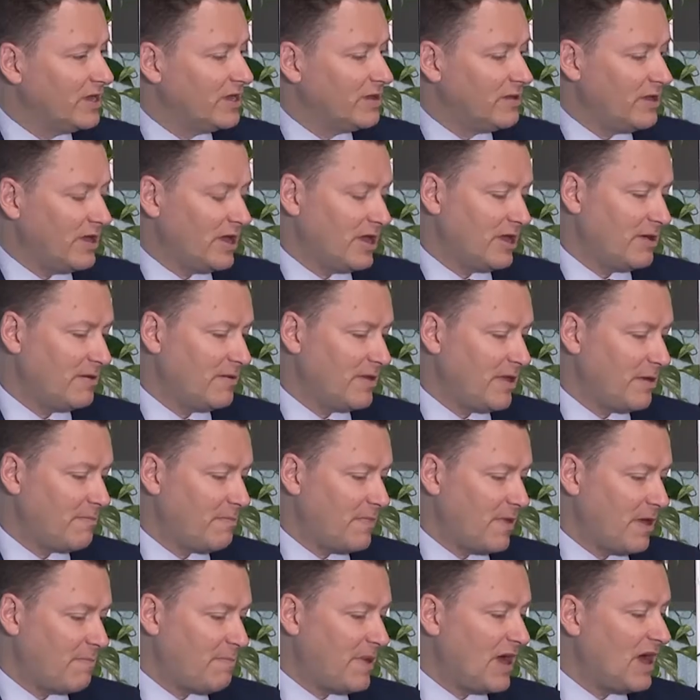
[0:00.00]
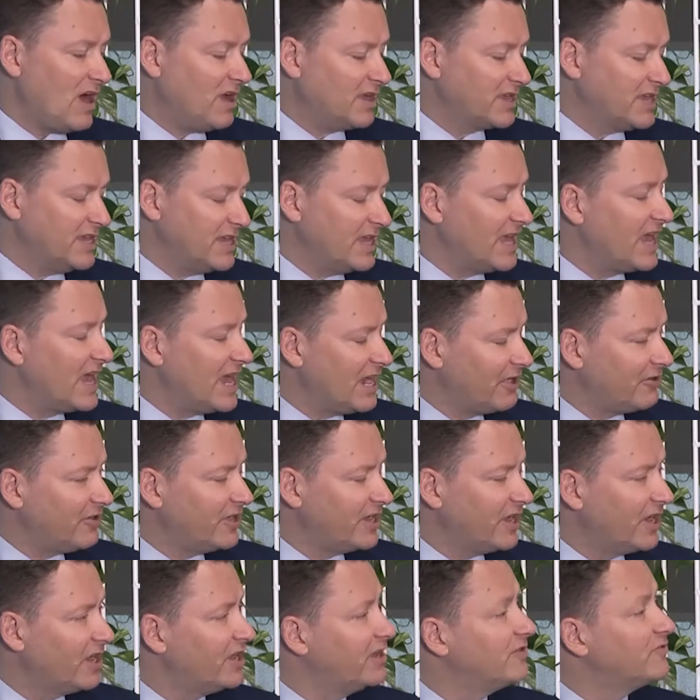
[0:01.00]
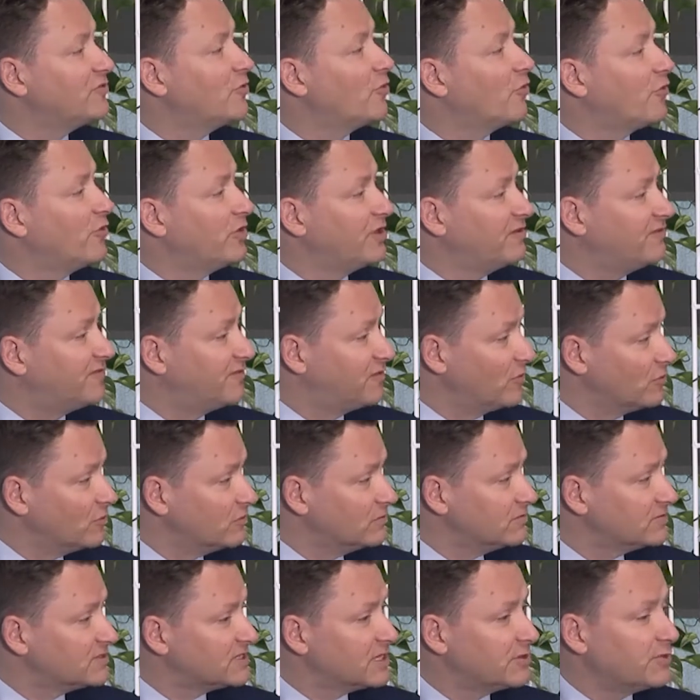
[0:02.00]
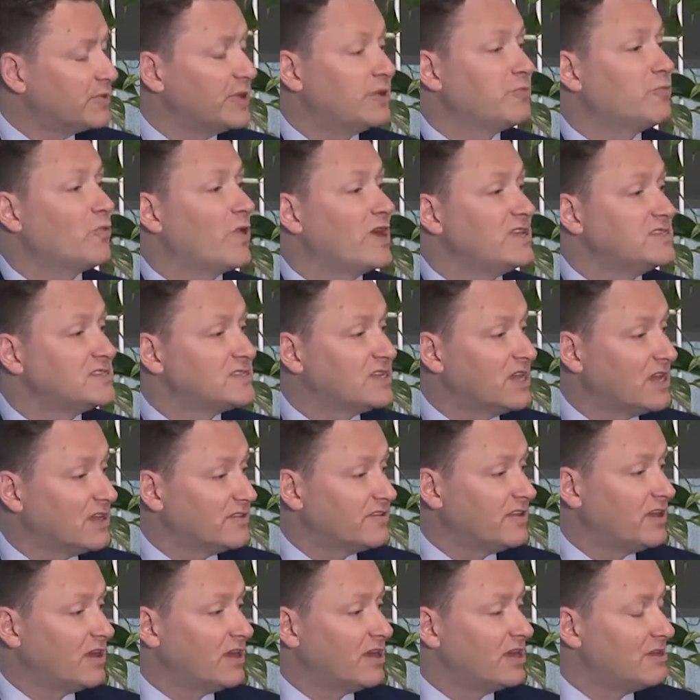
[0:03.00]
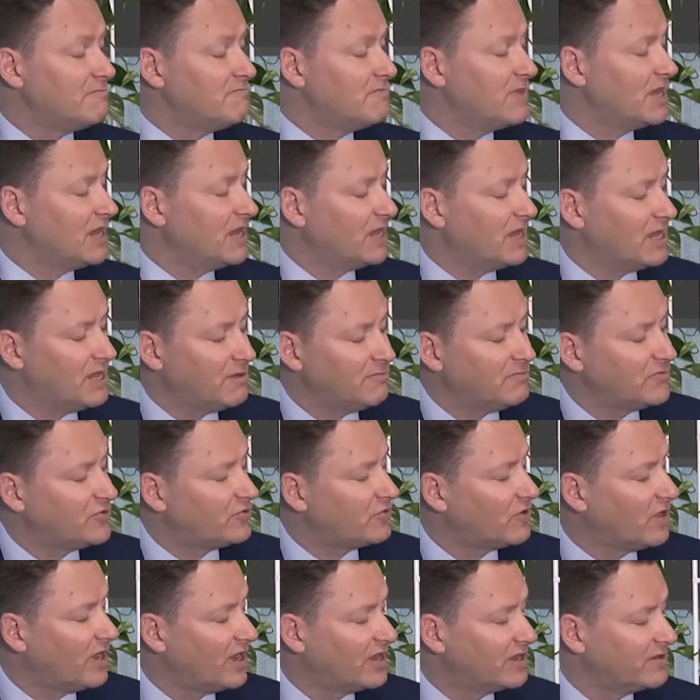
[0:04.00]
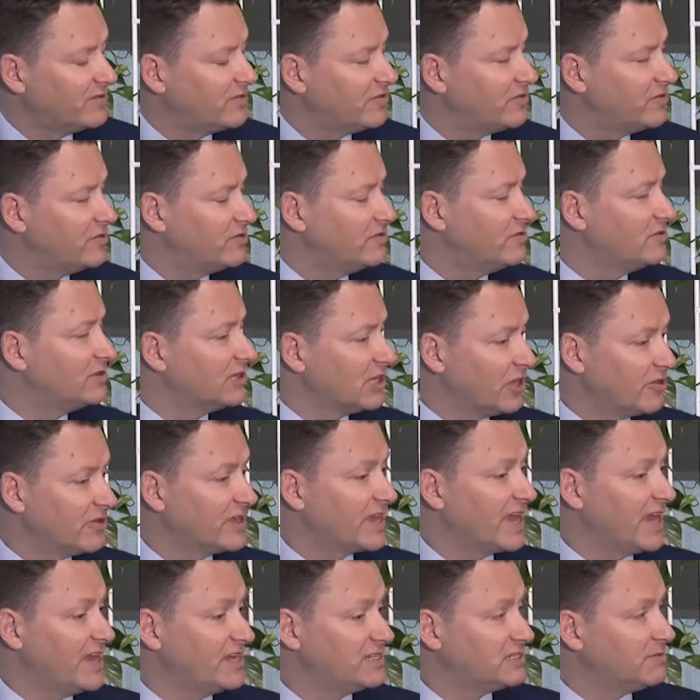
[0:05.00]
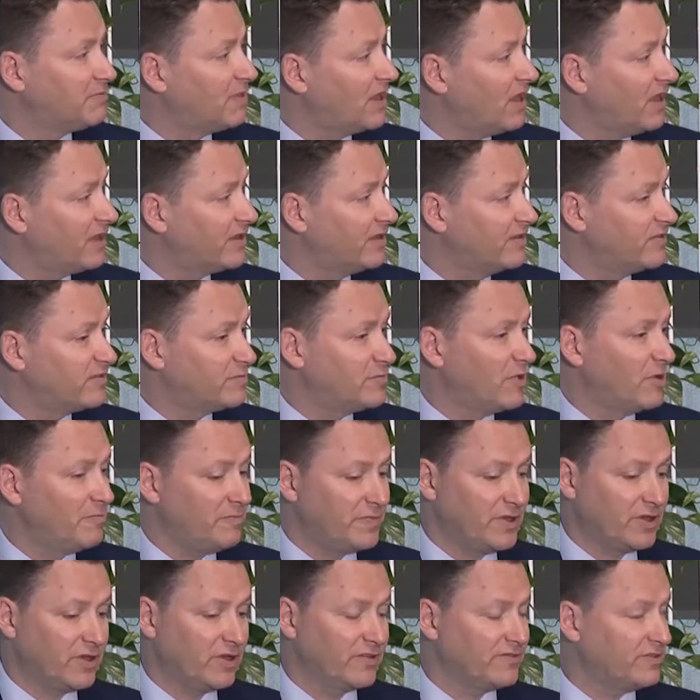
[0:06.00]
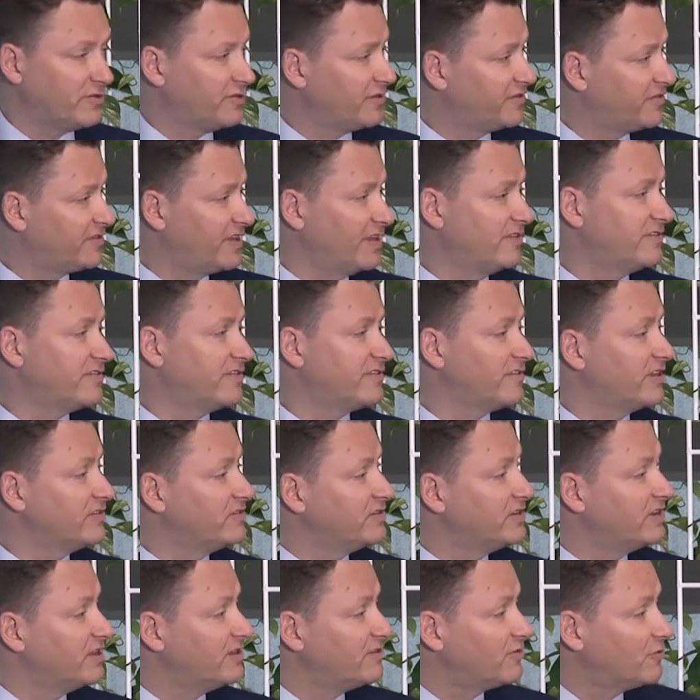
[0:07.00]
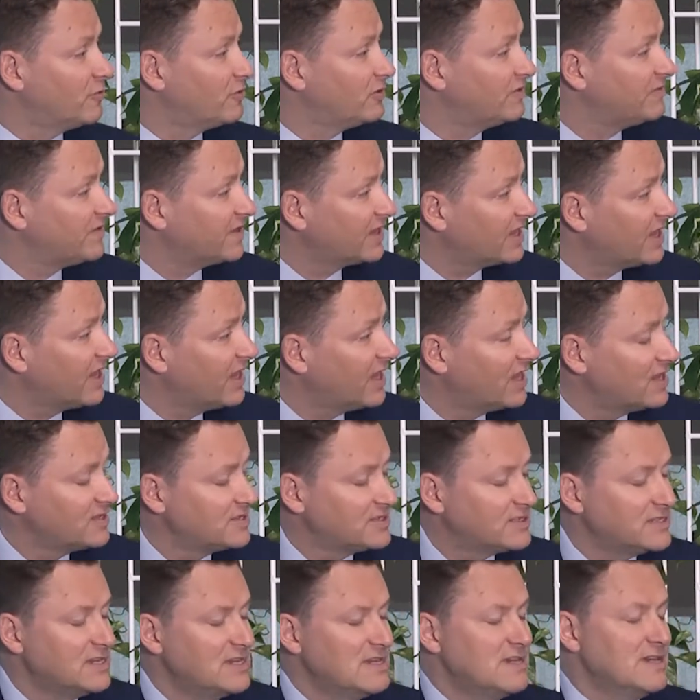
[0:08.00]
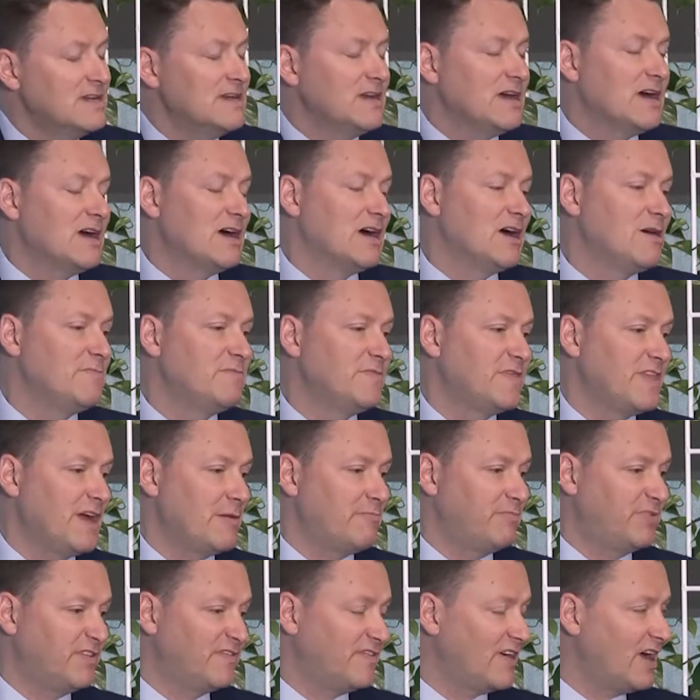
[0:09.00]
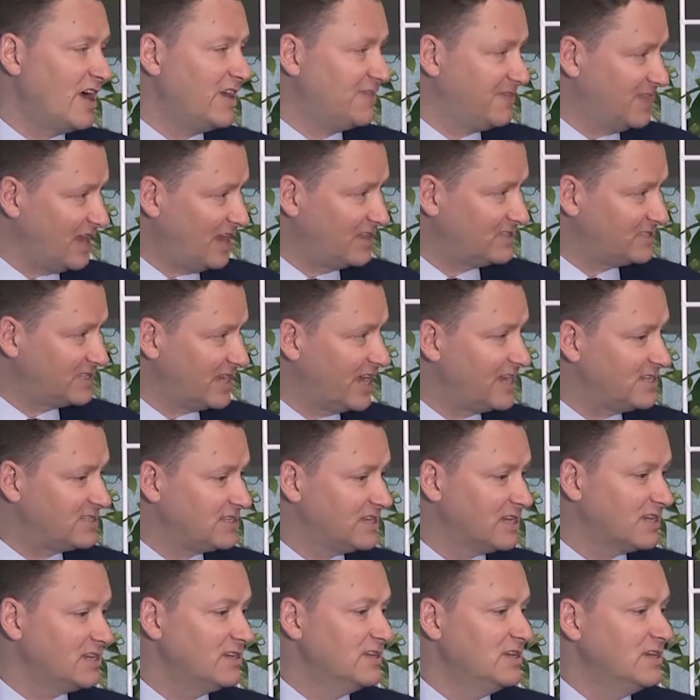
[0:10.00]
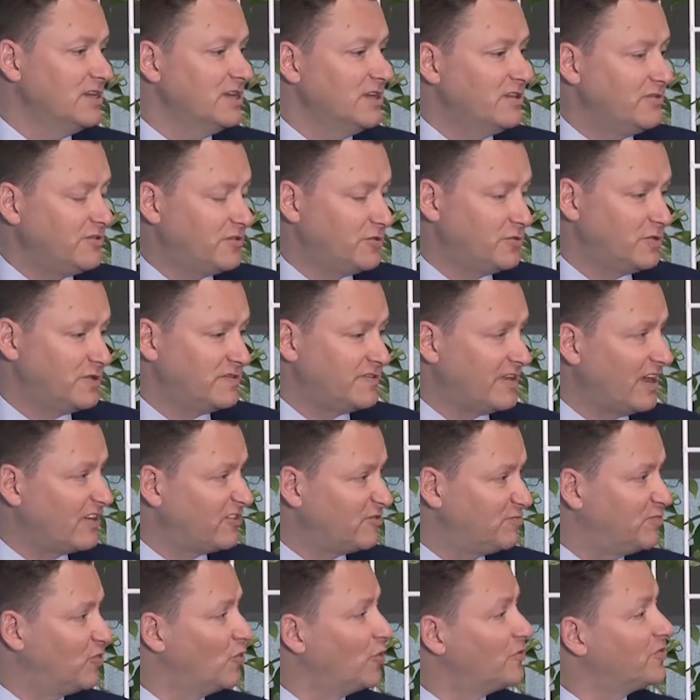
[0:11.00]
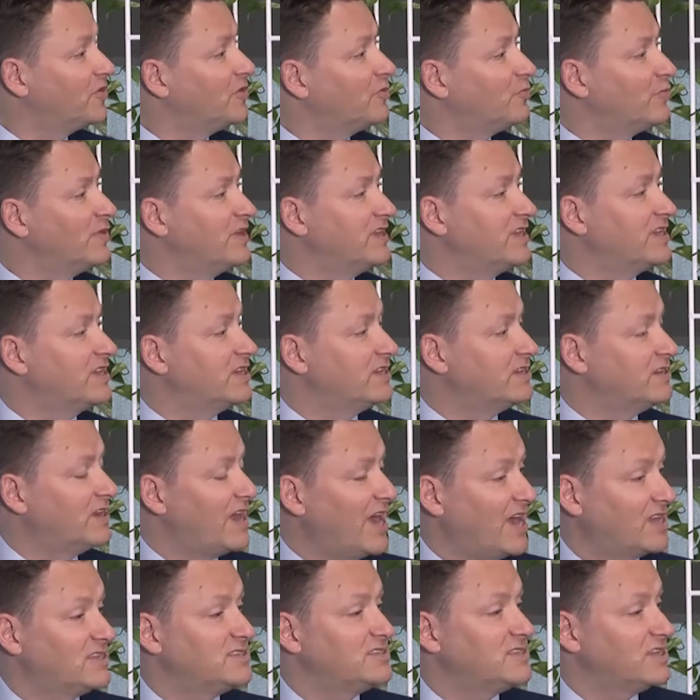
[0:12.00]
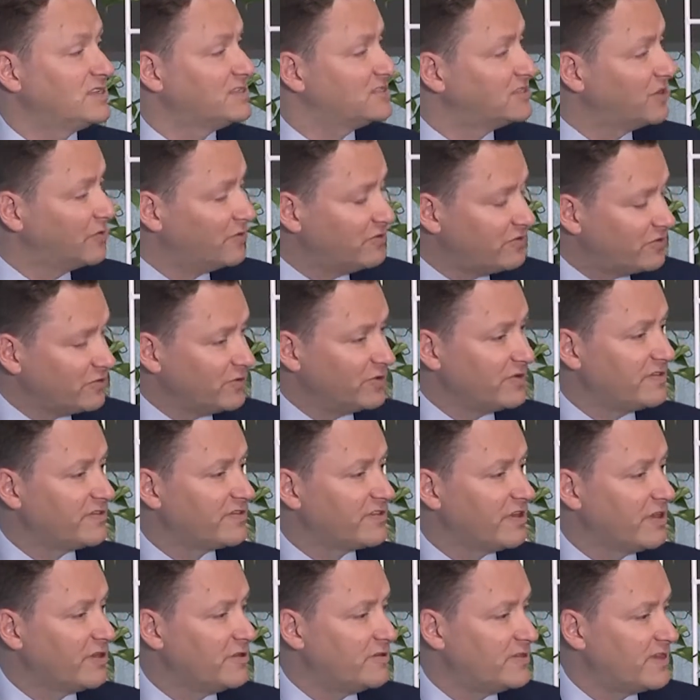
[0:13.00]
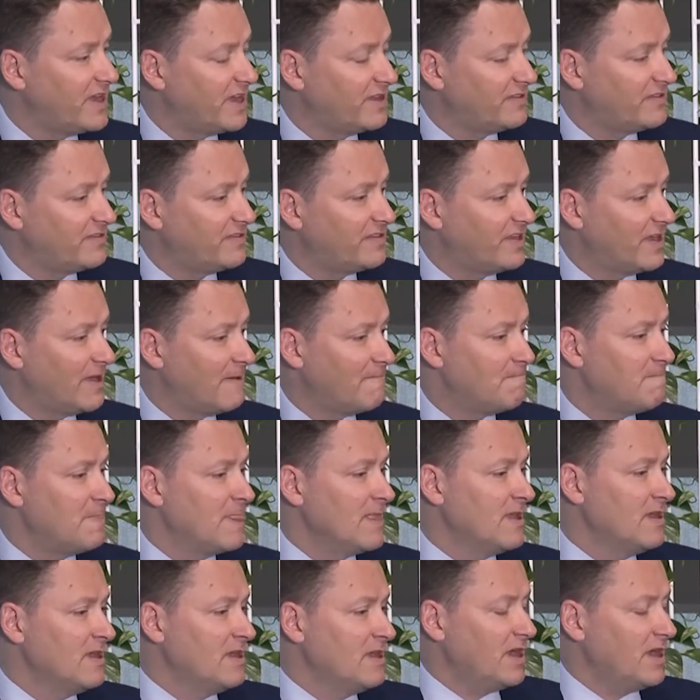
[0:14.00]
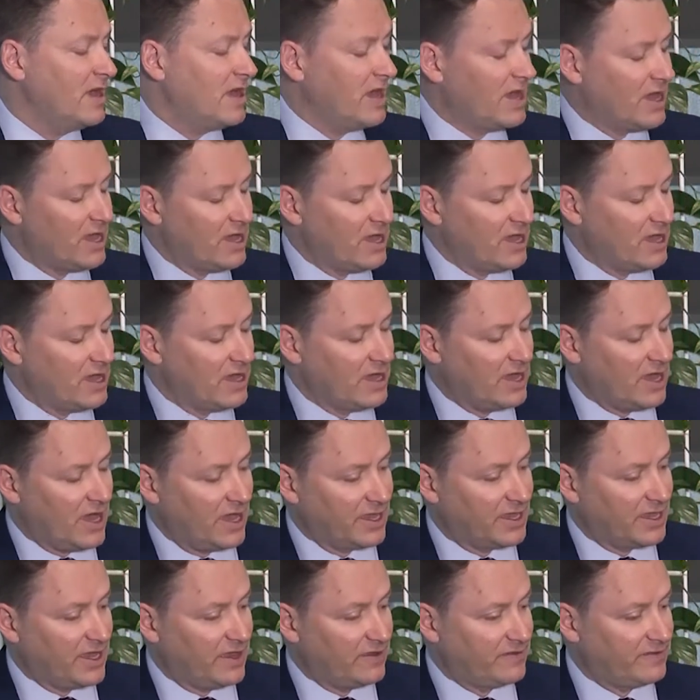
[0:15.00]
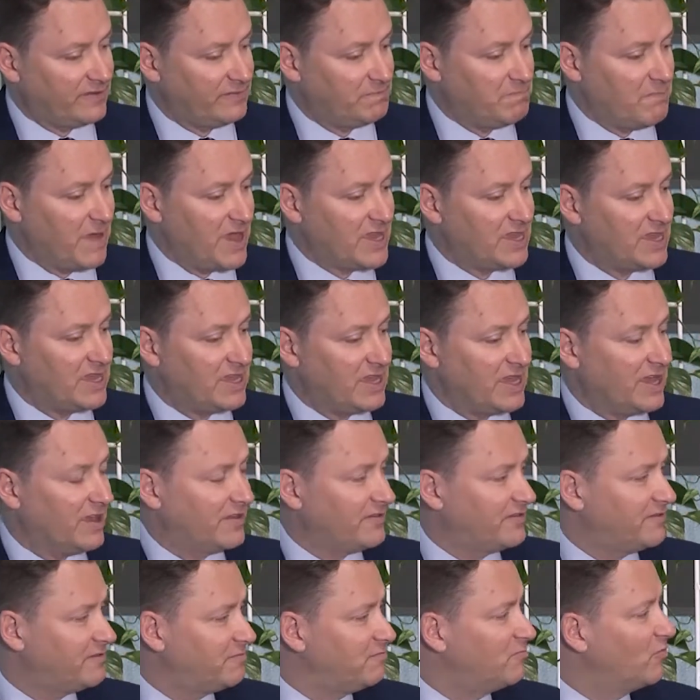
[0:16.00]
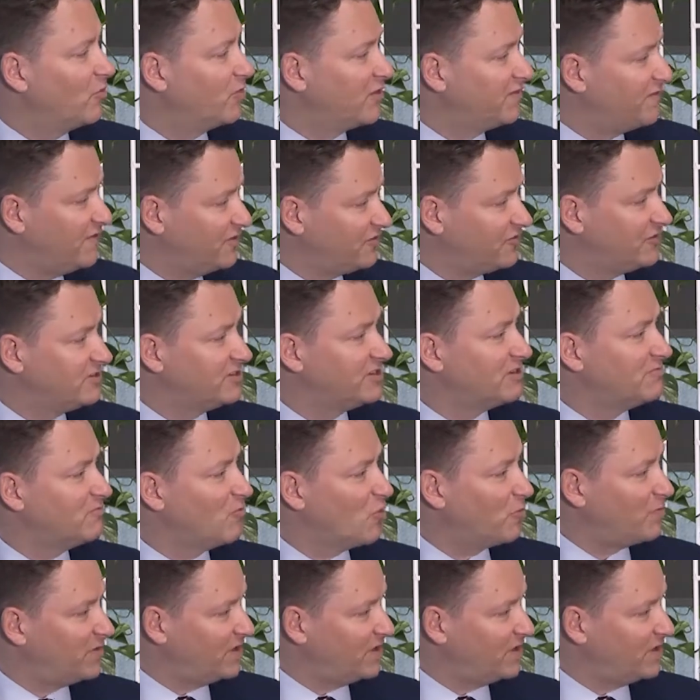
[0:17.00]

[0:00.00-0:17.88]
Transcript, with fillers: a, a, parking area is already full. So we won't waste our time um, trying to locate a parking spot because there are sensors underneath all of the cars um, that provide that data to a dashboard that we can access. So in doing so, that's um, uh, I guess making us more efficient and more